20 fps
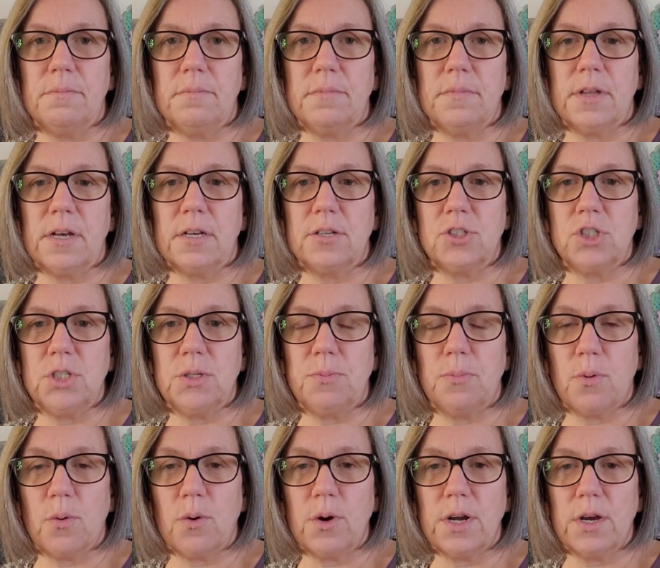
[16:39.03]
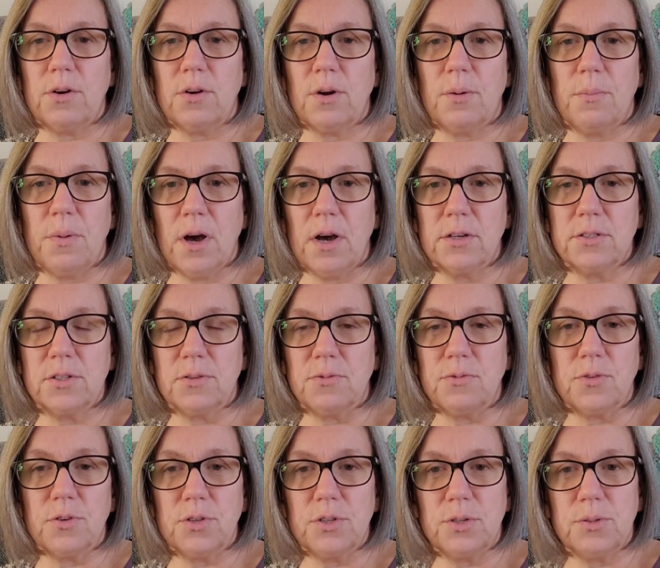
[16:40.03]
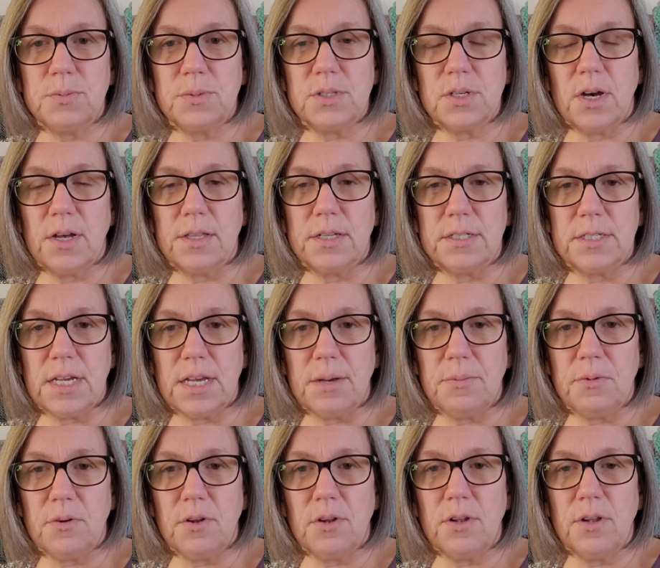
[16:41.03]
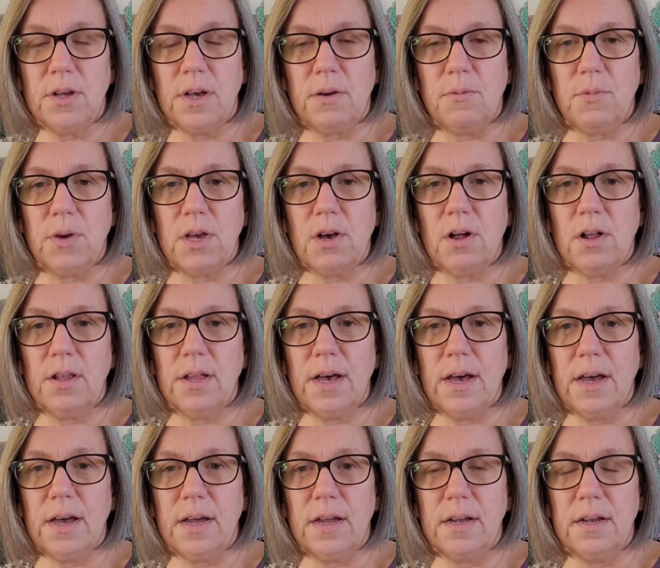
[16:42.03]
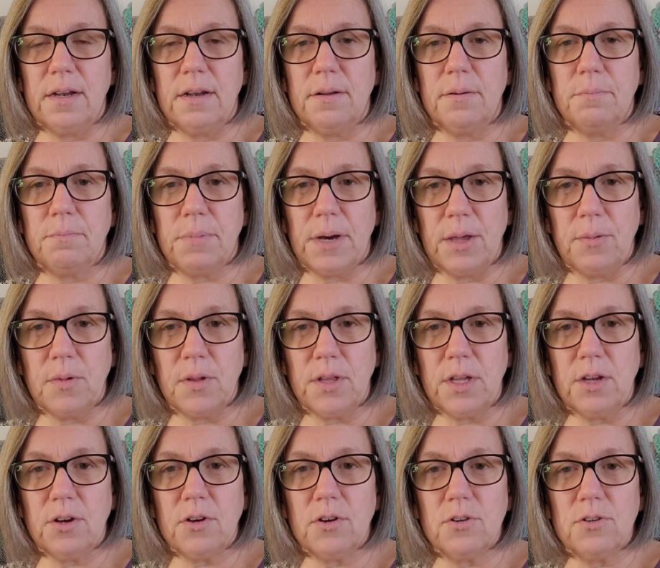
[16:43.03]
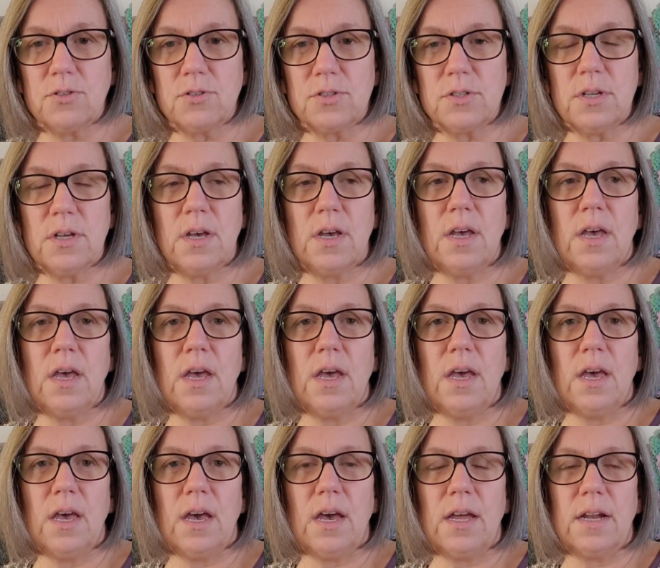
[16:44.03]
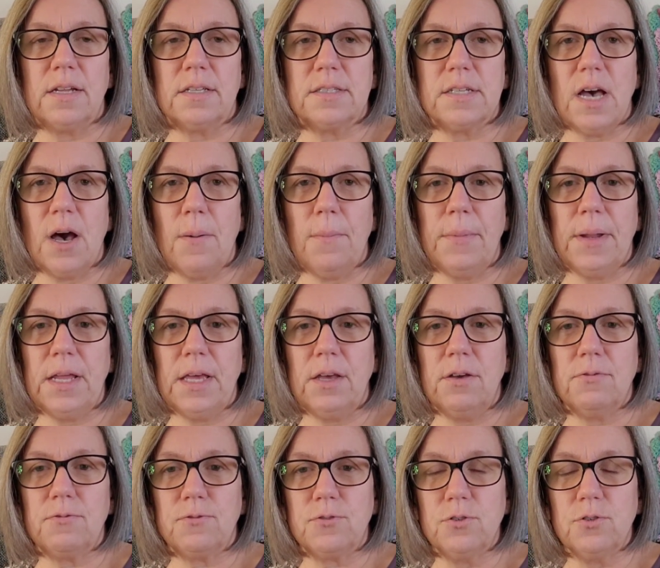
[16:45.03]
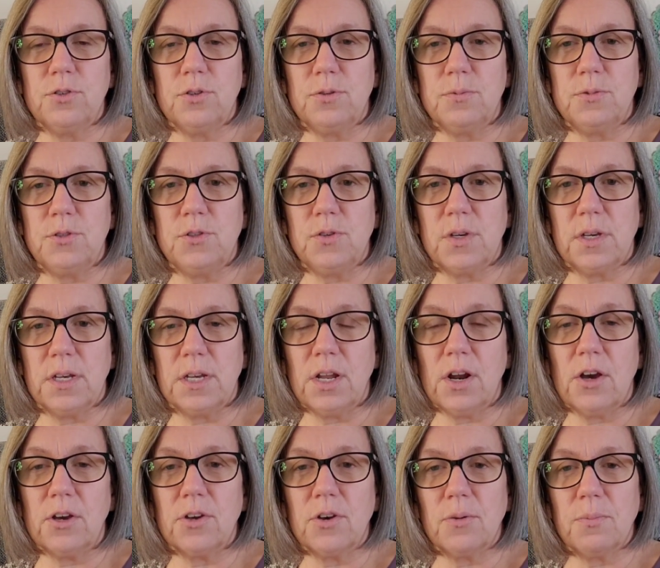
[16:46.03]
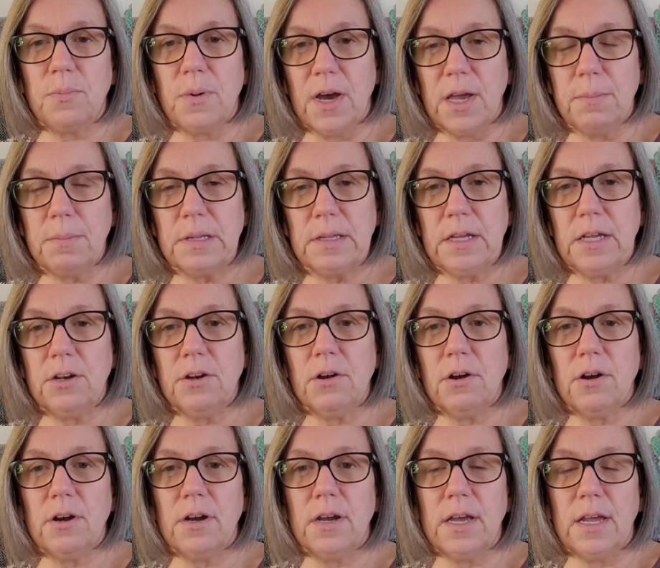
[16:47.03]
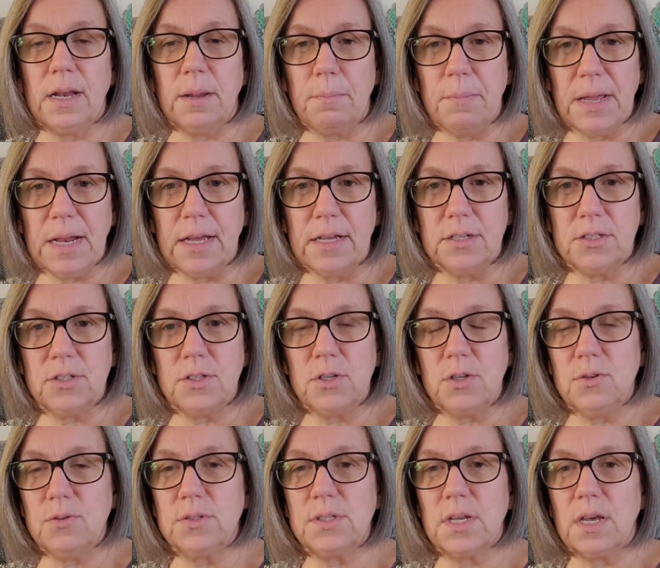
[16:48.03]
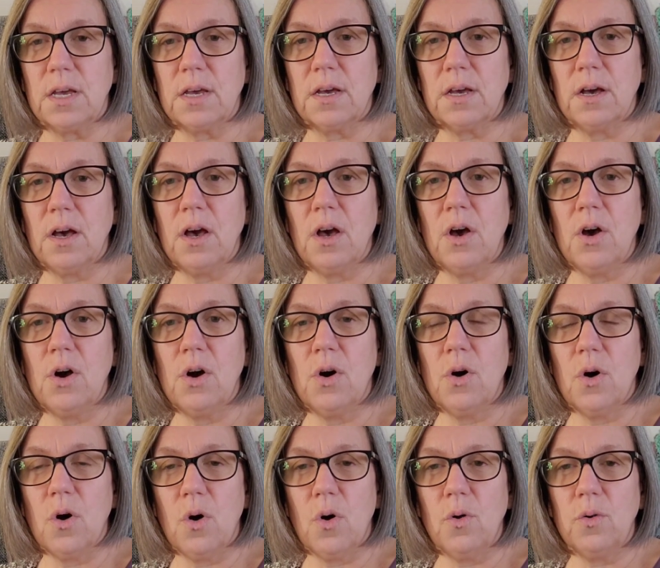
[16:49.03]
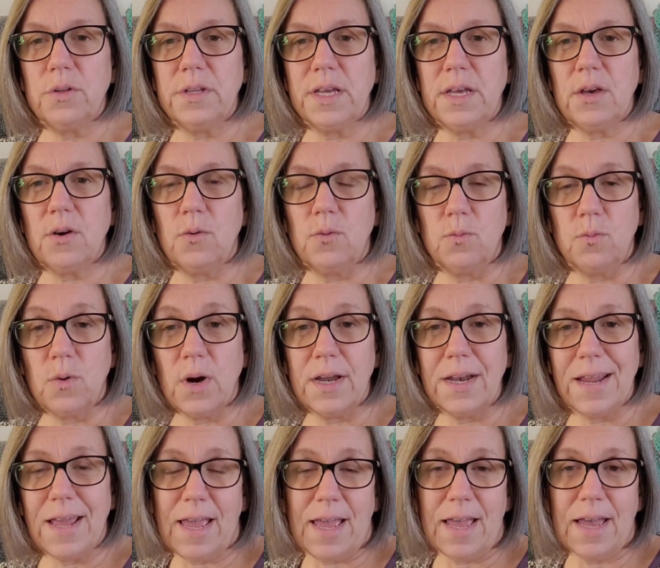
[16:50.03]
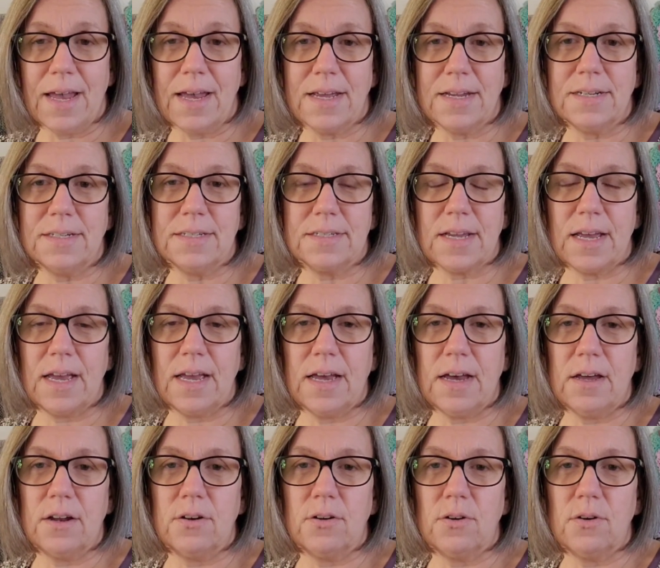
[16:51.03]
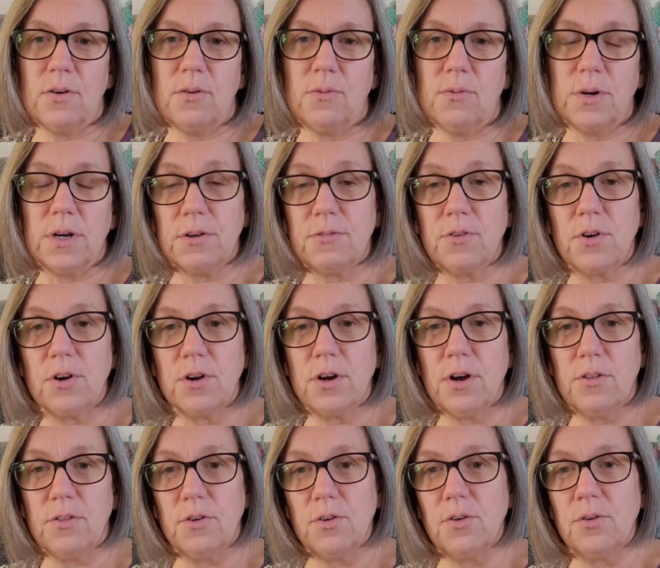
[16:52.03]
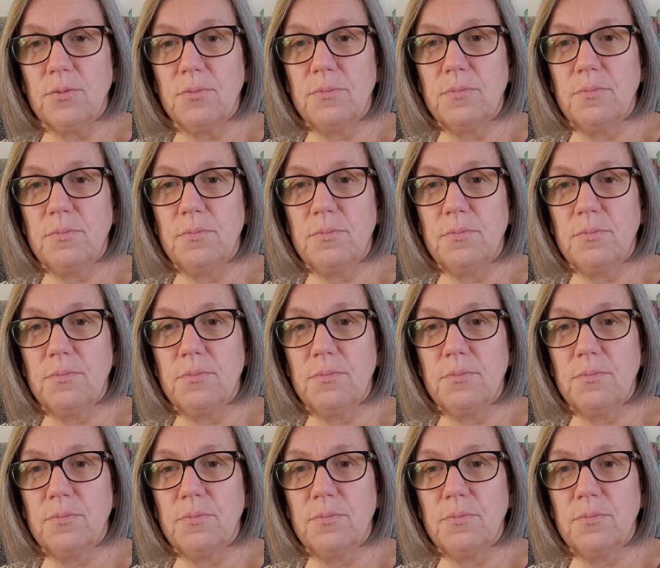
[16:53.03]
like she poured out a box of Fruit Loops on the table and we all had pipe cleaners, and it's how many Fruit Loops you can get on your pipe cleaner in a minute using only one hand and whatever other